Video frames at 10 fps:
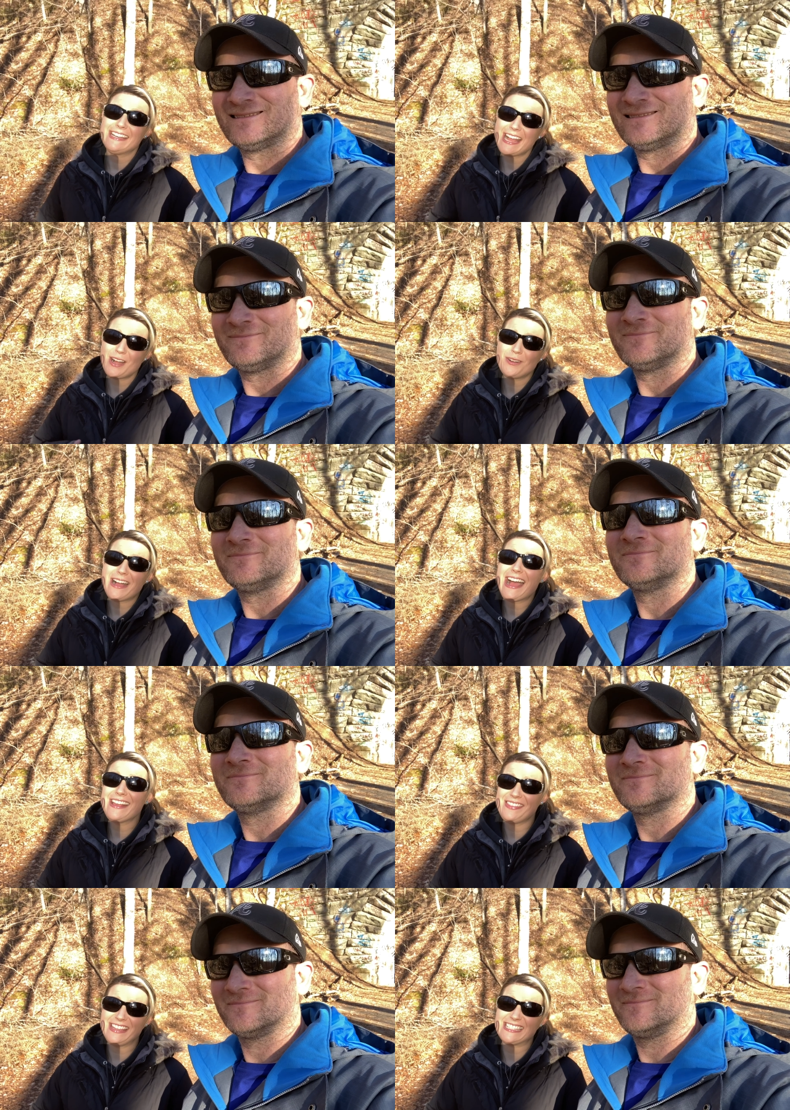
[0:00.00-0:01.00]
Speaker 1: Now, I
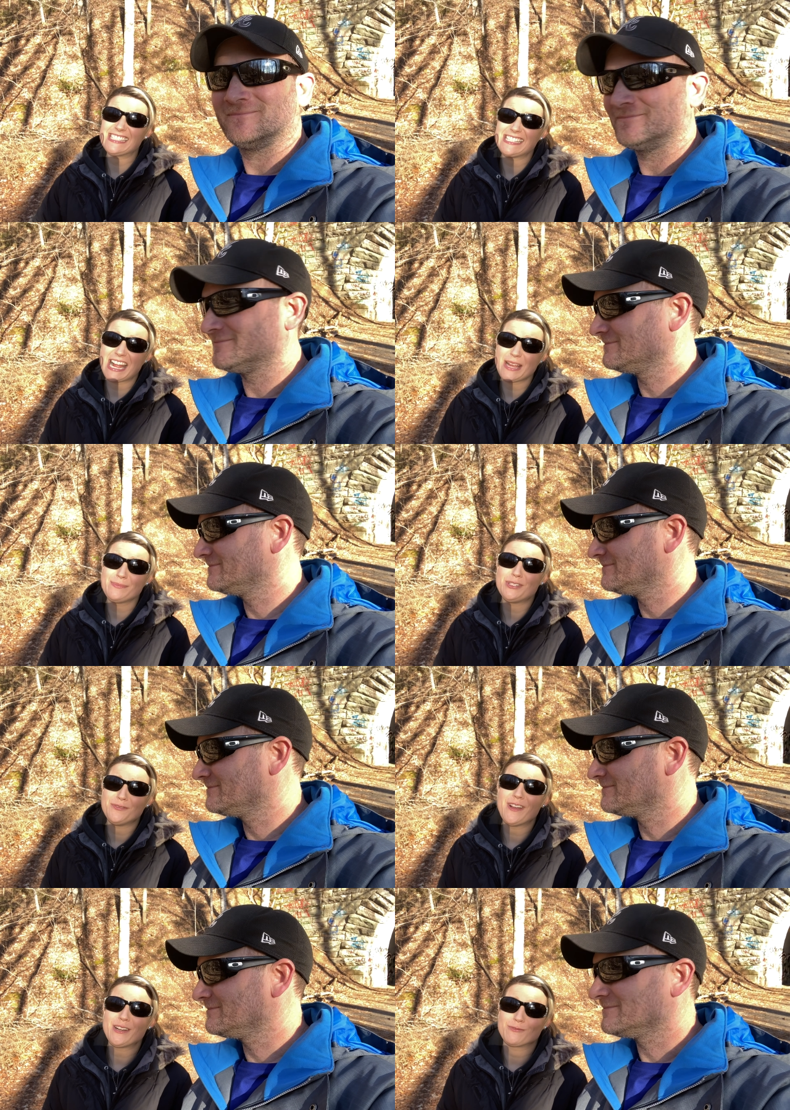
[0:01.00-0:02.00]
think it's time to
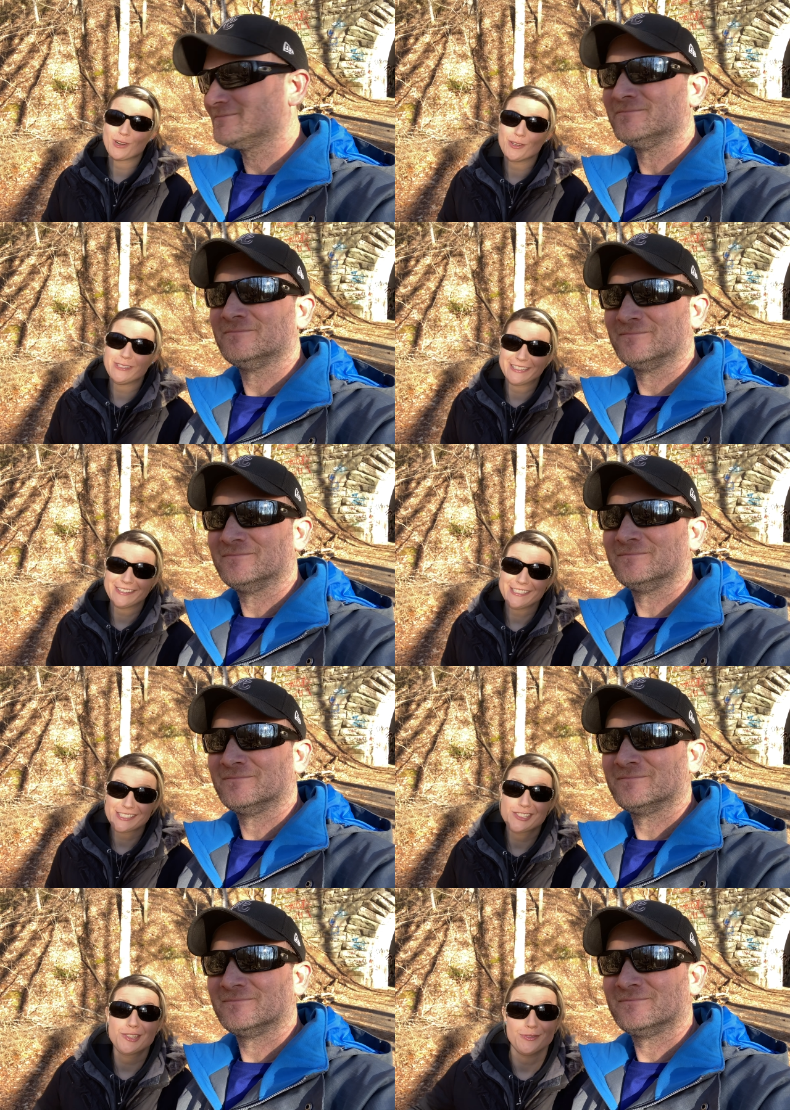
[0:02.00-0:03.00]
find a road that
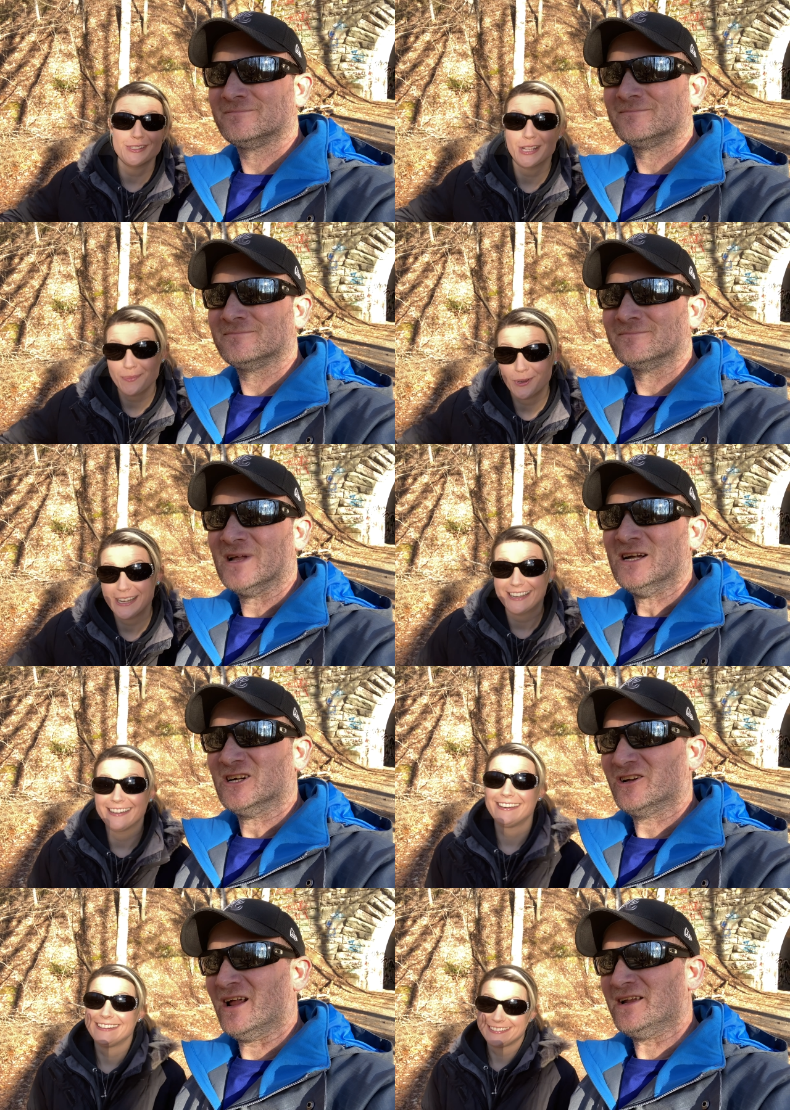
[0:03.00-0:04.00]
leads to somewhere.
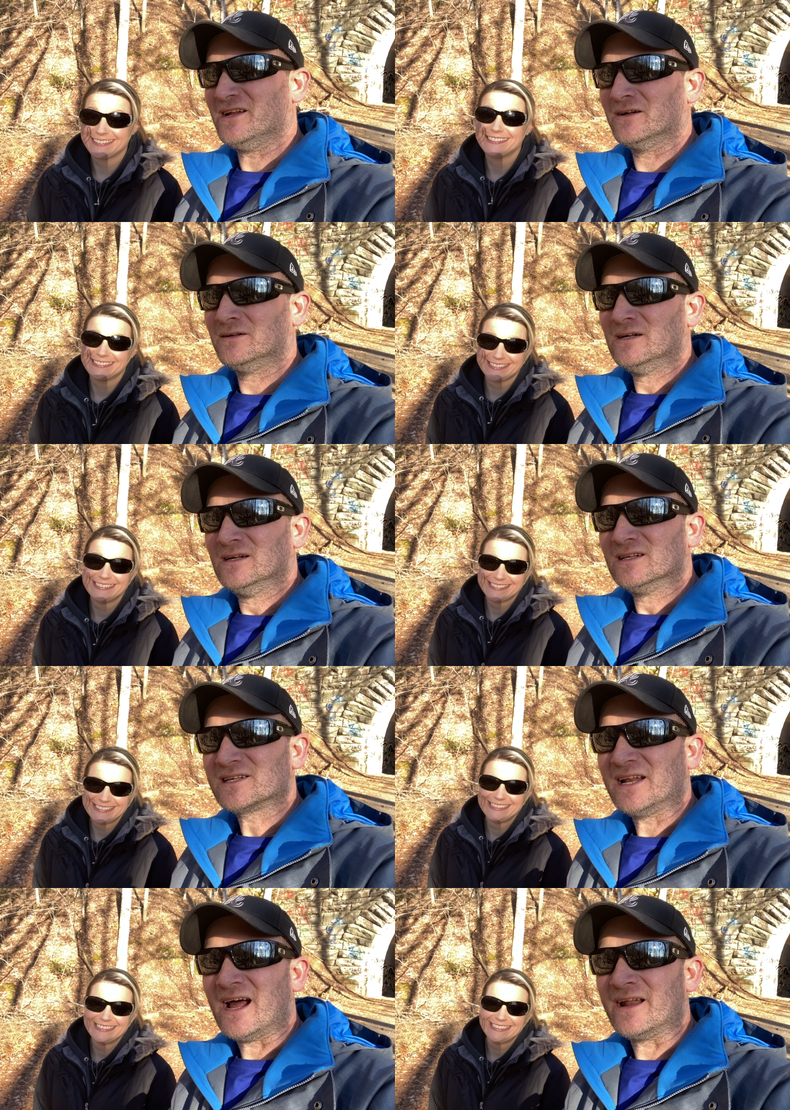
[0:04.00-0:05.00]
Speaker 2: Good idea. Let's
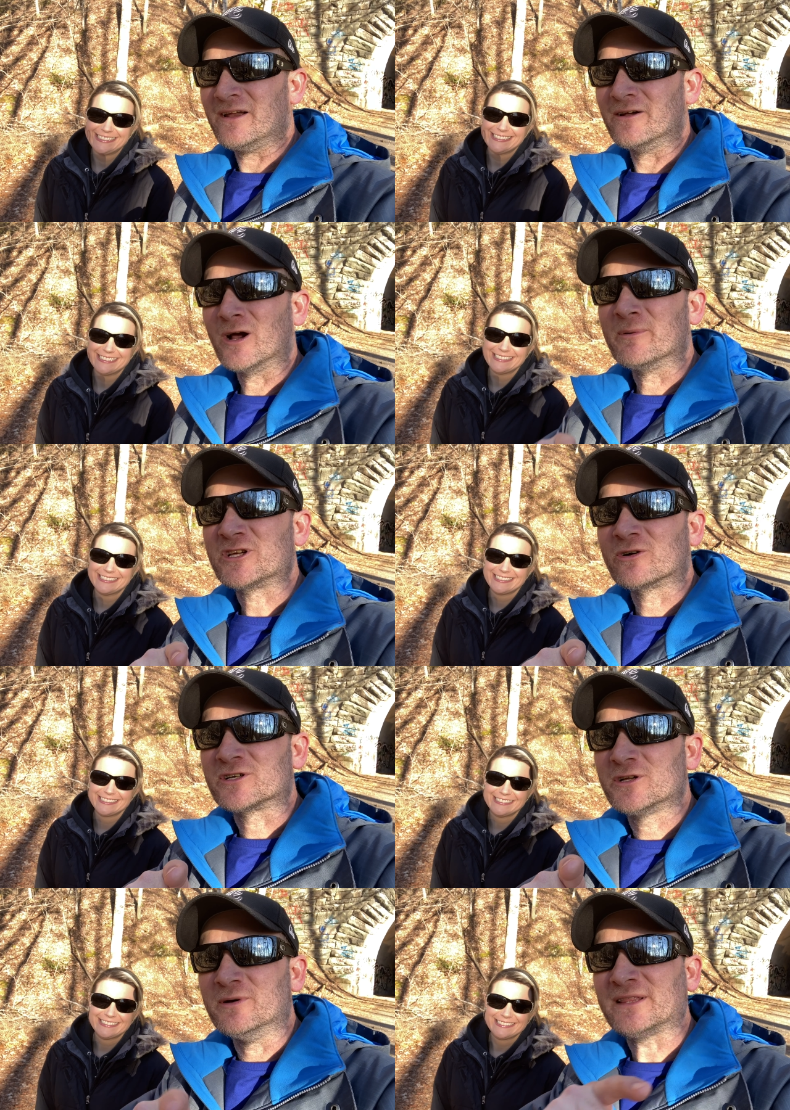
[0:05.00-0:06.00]
get out of here. Y'all be sure
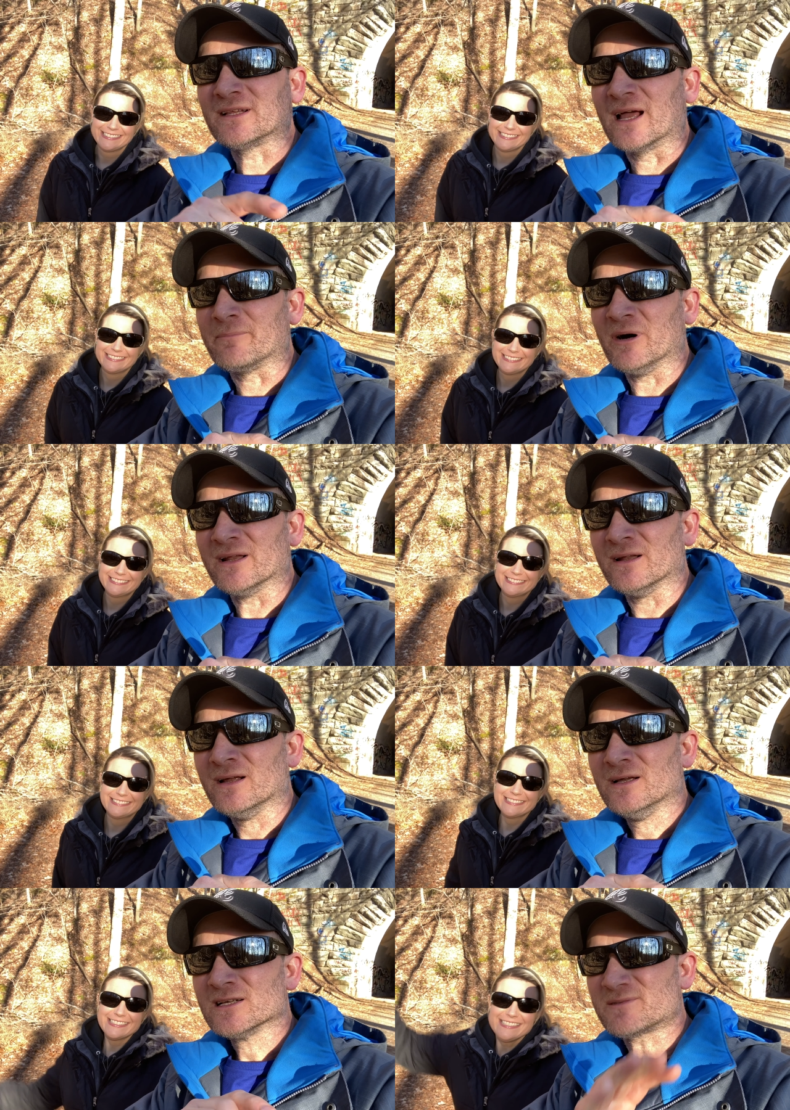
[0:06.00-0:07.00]
to hit the like
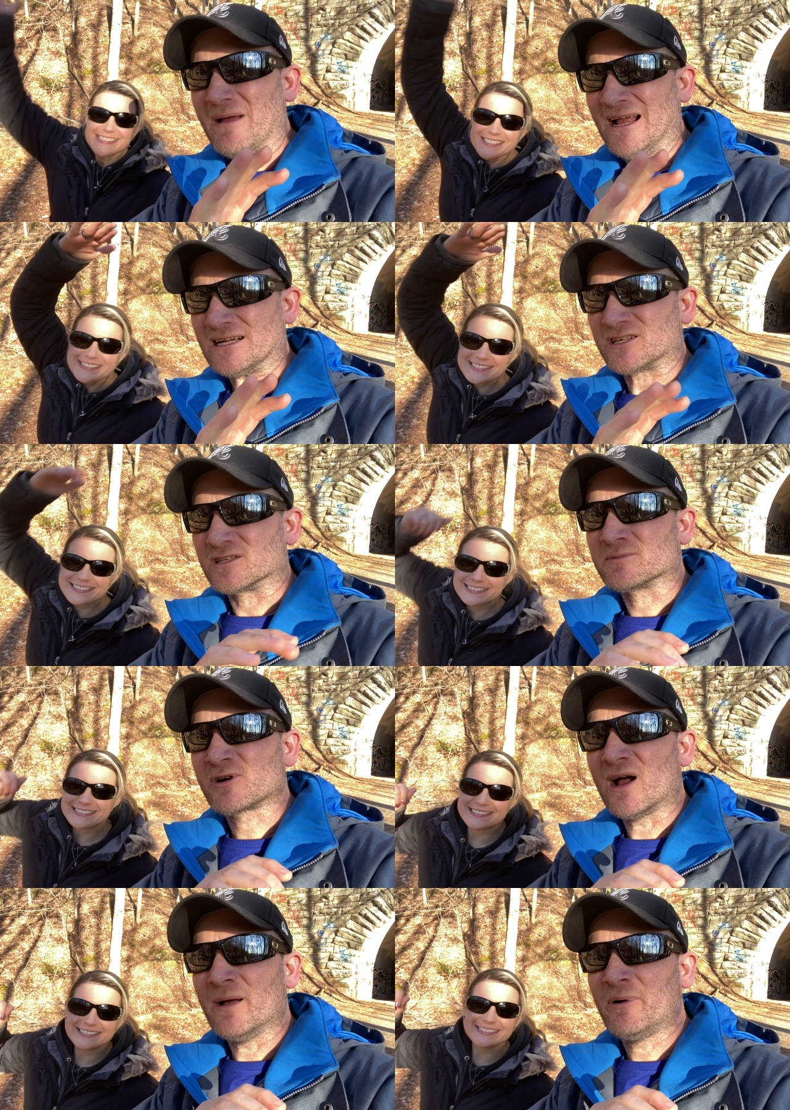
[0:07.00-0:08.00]
button, smash the
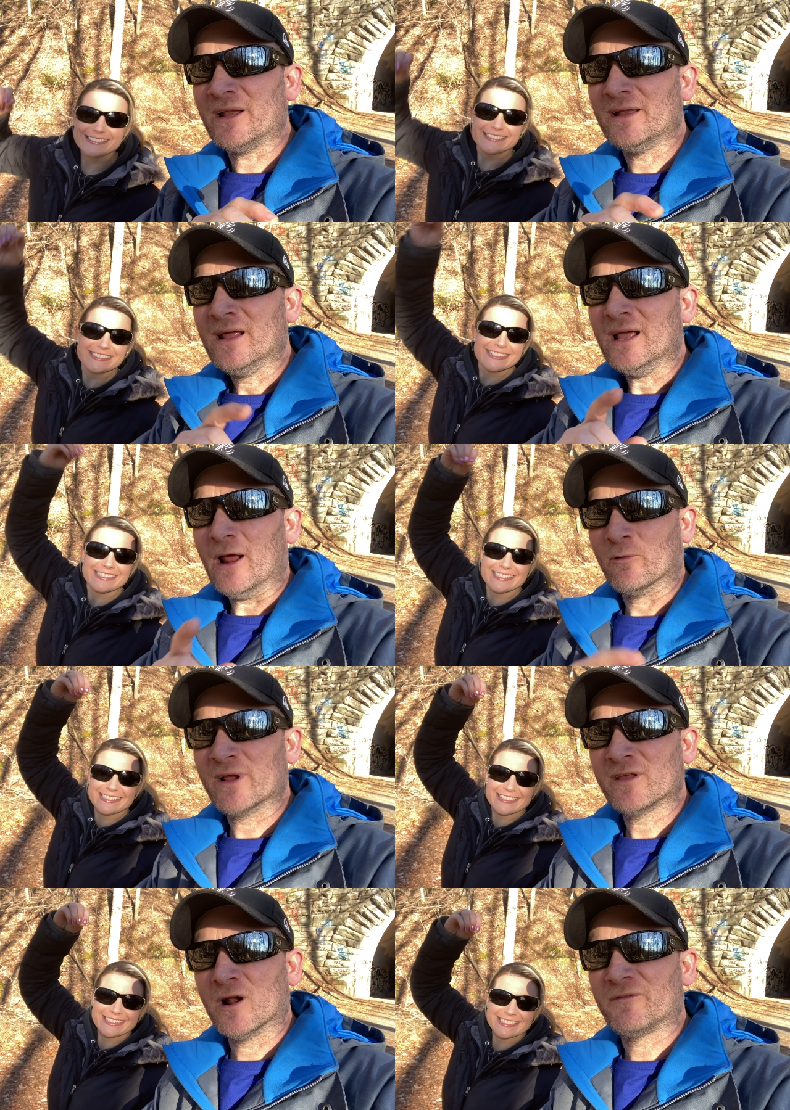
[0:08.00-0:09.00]
subscribe button, and ring
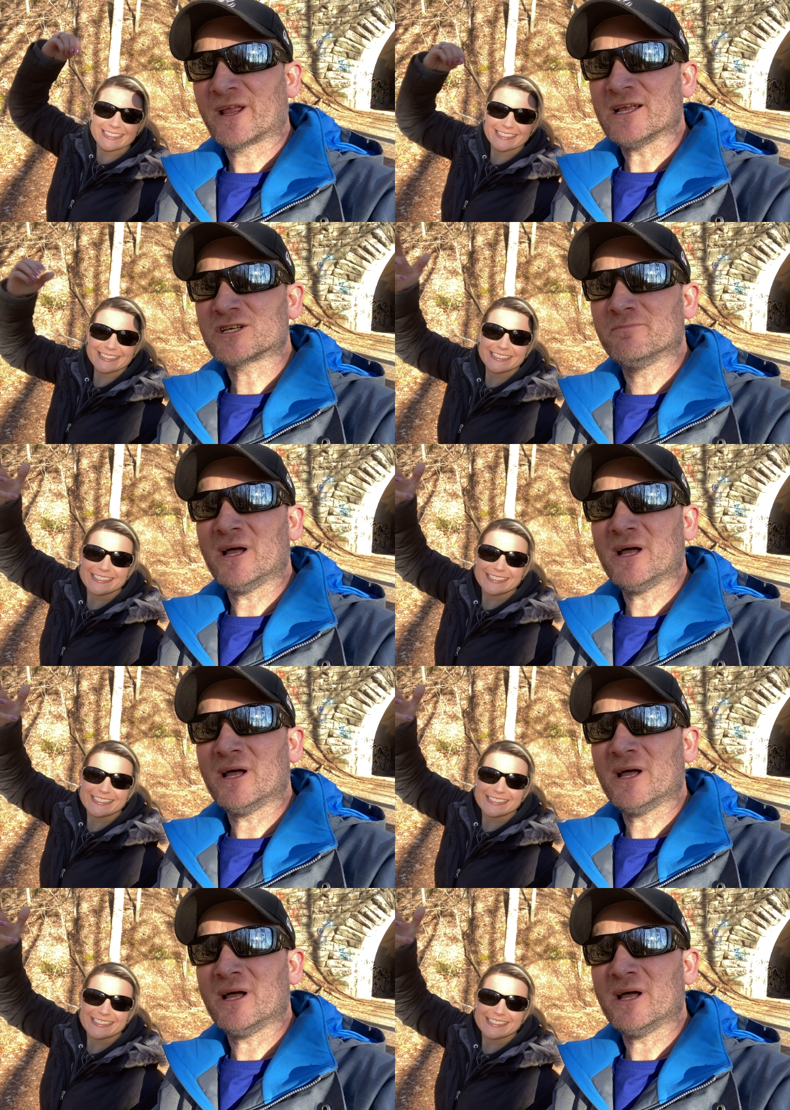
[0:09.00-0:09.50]
the notification